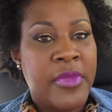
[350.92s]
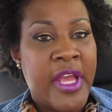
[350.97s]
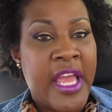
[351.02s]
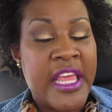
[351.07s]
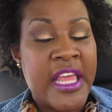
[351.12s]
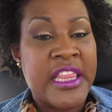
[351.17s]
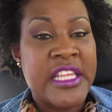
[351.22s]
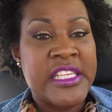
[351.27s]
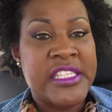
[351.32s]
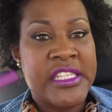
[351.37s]

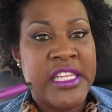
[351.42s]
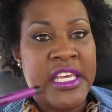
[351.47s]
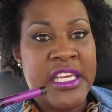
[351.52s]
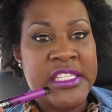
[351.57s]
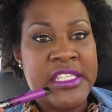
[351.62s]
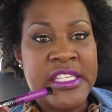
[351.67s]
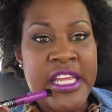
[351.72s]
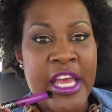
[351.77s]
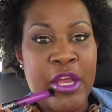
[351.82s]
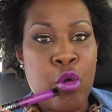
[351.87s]
and this thing
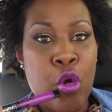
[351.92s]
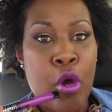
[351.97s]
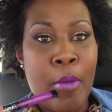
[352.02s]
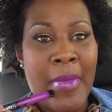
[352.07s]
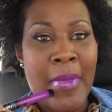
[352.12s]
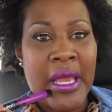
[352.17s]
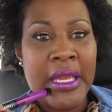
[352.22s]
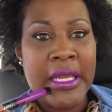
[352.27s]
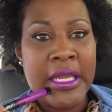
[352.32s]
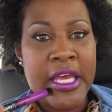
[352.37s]
stayed on
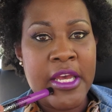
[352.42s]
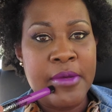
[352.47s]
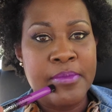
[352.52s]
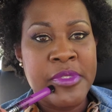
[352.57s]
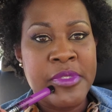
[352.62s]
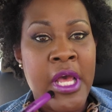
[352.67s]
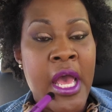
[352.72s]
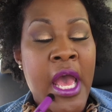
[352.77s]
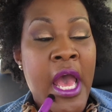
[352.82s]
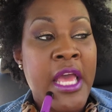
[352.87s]
my
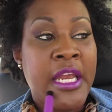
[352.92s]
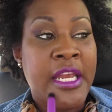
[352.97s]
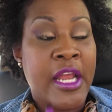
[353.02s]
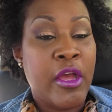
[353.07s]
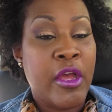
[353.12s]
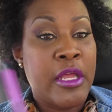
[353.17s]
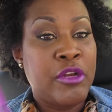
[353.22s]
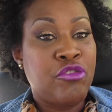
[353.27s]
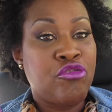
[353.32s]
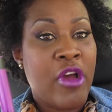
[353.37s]
lips. Now
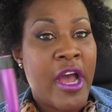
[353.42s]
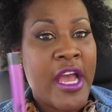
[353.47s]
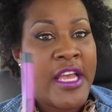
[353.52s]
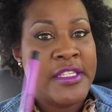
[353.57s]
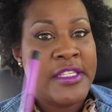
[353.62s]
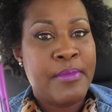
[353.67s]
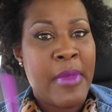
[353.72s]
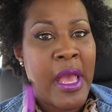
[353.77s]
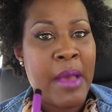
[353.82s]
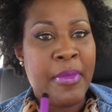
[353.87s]
it
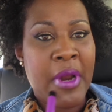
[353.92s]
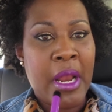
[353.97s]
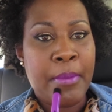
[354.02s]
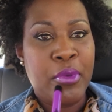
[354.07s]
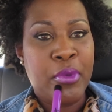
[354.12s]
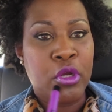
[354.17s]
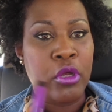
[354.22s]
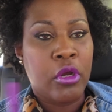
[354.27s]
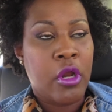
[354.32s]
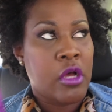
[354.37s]
dries matte, but I
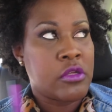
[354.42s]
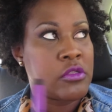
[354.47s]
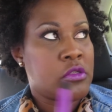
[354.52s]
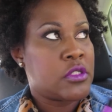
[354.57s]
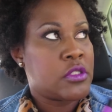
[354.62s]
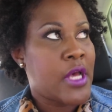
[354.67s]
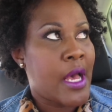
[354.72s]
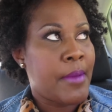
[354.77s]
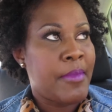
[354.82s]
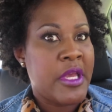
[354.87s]
put a gloss
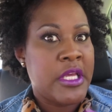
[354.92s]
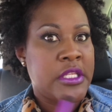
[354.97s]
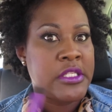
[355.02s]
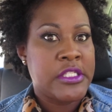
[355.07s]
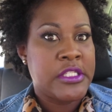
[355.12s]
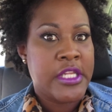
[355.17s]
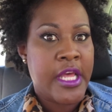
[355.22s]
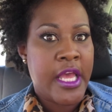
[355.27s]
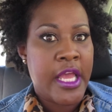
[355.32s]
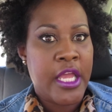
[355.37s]
on top. It
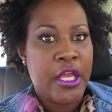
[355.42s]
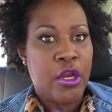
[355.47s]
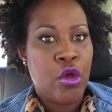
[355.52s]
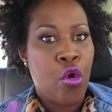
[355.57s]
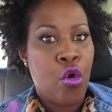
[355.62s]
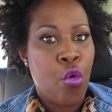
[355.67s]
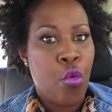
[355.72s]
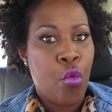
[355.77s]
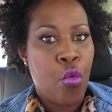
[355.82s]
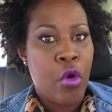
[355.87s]
stayed
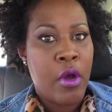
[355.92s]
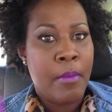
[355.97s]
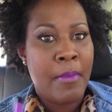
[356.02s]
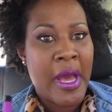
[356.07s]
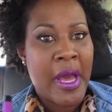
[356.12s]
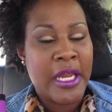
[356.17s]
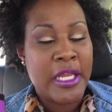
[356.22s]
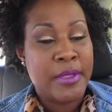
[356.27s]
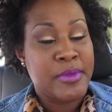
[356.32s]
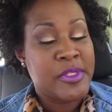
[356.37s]
on
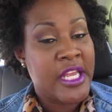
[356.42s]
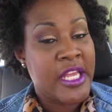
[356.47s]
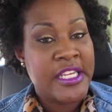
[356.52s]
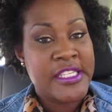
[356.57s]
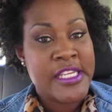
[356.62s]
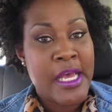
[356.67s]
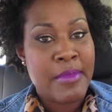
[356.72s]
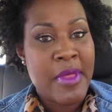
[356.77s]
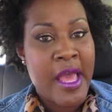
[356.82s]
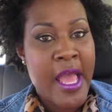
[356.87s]
my lips.
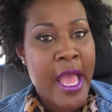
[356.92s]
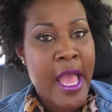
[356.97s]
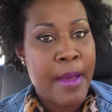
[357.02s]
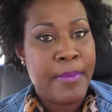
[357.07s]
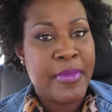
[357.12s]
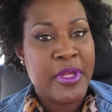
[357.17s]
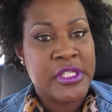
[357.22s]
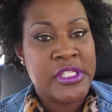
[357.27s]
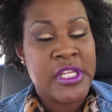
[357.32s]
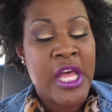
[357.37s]
Anytime that
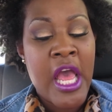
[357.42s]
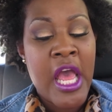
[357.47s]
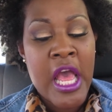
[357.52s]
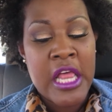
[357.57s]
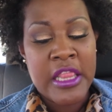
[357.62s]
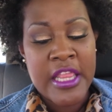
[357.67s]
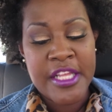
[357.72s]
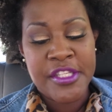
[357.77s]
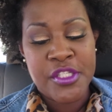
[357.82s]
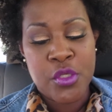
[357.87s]
happens,
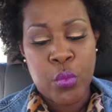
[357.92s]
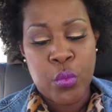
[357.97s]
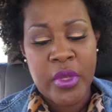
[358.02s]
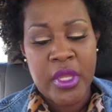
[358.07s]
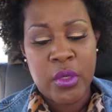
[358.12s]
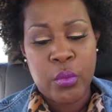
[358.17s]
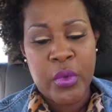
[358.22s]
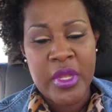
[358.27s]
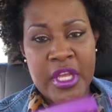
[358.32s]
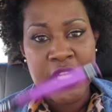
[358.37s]
that's a
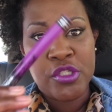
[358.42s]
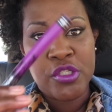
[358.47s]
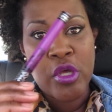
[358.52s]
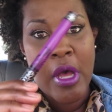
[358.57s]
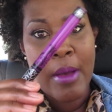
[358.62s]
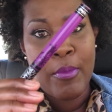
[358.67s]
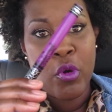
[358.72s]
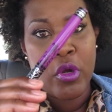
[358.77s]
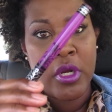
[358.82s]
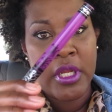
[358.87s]
win-win. So
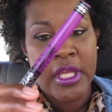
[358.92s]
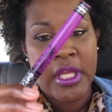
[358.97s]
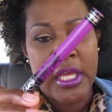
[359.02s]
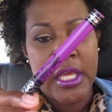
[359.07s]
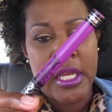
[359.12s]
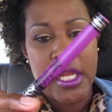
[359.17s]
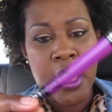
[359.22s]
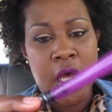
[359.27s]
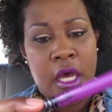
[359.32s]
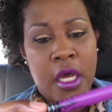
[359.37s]
I'm gonna
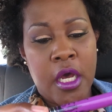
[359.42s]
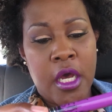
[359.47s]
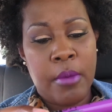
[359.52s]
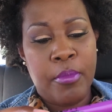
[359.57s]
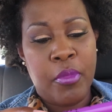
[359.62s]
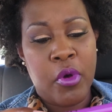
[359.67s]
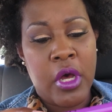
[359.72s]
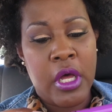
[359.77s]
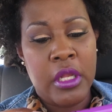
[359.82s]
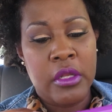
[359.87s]
get a
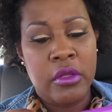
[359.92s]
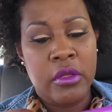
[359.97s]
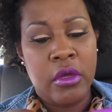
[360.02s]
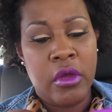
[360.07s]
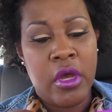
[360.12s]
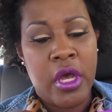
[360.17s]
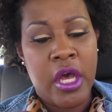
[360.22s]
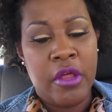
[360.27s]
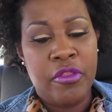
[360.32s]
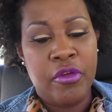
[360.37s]
couple
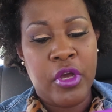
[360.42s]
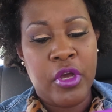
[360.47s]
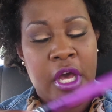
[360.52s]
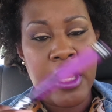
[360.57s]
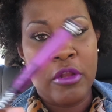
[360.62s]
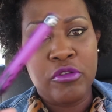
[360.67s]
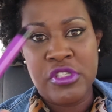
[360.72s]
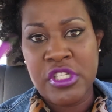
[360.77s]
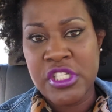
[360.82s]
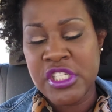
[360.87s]
other
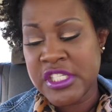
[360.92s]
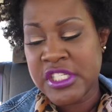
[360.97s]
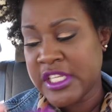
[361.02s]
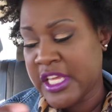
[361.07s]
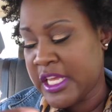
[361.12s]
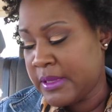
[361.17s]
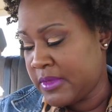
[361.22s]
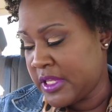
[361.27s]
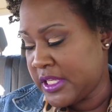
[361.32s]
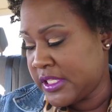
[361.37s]
colors and just
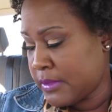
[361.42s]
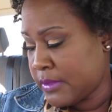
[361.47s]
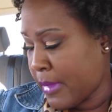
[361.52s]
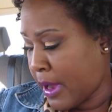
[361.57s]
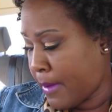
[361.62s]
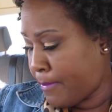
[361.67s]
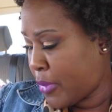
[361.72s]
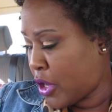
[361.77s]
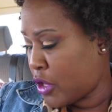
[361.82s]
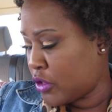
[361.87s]
keep these in
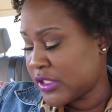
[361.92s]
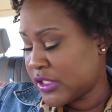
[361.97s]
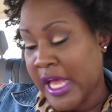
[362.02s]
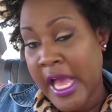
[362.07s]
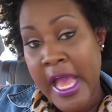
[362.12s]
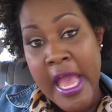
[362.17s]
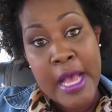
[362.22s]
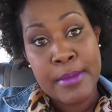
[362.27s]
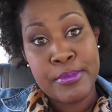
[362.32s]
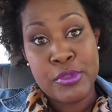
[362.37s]
my purse.
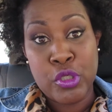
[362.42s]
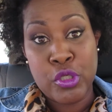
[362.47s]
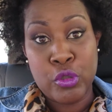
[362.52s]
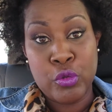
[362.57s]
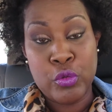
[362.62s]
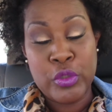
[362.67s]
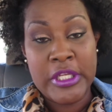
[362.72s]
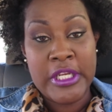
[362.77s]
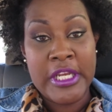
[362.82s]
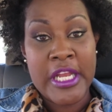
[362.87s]
I
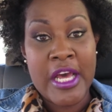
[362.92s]
absolutely